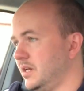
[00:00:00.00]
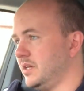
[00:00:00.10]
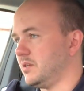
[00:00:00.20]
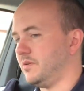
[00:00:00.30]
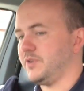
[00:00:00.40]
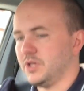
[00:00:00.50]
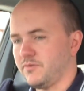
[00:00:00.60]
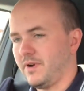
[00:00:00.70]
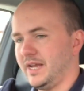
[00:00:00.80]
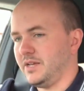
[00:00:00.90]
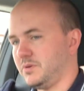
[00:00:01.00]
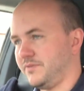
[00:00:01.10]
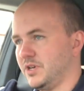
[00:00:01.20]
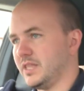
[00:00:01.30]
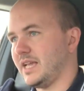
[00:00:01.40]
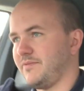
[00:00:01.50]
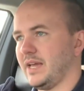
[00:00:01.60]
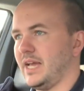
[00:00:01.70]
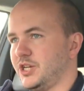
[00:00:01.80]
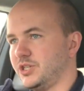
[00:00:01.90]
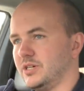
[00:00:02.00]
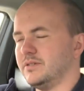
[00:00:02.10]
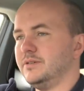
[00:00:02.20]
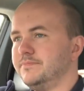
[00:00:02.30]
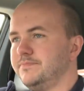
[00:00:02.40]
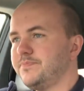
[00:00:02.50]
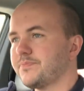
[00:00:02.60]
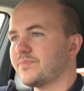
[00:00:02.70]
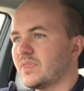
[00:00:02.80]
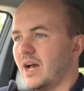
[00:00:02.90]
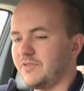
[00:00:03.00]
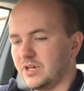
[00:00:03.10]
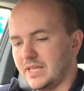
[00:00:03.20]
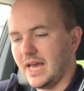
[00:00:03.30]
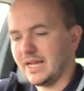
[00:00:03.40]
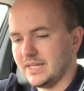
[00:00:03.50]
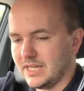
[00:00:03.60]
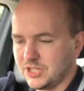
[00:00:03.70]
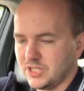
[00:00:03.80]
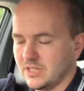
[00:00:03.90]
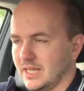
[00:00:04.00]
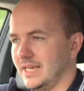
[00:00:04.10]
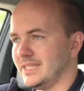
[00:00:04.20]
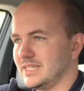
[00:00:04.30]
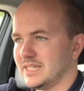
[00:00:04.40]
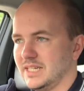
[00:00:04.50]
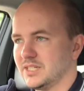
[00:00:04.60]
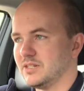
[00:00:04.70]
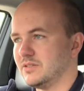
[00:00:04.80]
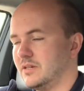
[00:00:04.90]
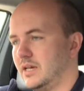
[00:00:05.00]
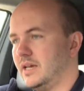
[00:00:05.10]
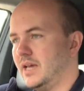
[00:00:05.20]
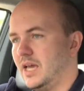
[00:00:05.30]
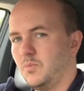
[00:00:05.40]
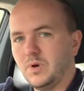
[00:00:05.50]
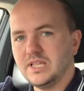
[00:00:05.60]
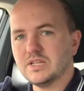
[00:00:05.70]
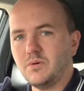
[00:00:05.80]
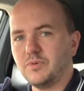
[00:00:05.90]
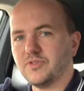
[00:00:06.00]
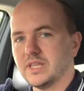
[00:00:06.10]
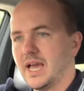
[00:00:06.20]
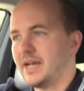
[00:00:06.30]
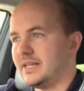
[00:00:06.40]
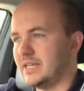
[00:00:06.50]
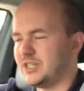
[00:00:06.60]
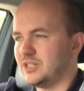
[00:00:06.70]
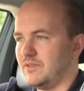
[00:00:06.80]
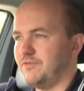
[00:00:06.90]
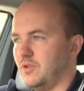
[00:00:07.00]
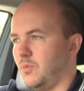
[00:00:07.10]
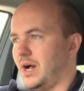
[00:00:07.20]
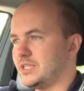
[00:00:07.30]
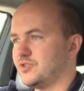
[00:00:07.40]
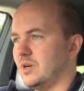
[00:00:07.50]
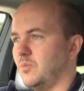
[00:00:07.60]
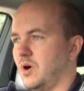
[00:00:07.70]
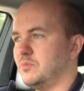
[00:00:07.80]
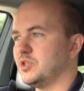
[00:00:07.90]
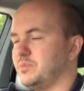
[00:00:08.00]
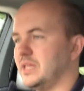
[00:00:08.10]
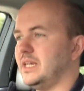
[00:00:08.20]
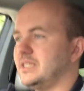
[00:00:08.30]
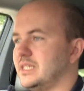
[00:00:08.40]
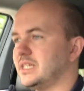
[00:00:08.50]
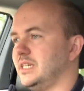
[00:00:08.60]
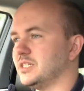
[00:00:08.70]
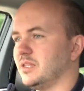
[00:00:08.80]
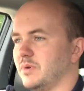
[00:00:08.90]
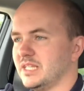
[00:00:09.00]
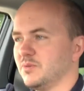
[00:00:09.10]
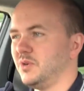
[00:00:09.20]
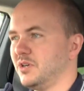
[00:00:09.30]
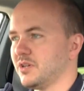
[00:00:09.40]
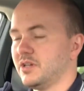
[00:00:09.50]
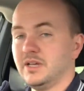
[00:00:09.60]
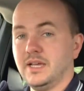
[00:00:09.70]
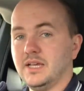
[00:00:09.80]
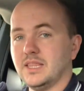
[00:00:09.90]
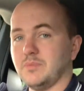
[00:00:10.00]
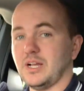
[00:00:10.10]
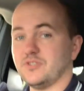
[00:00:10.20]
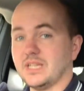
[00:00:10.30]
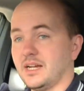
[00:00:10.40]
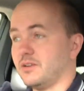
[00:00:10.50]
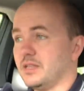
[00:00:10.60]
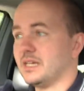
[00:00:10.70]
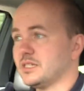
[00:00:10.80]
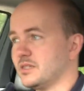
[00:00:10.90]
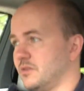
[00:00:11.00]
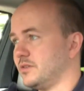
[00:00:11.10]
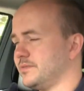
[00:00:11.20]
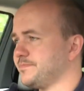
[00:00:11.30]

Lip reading: you know, have you got the radio on, have you got the navigation on, have you got the air conditioning on, the heated seats on. In winter, when we've got the air conditioning on full whack to try and warm us up on the heated seats on the way to work, the batteries aren't going to last as long.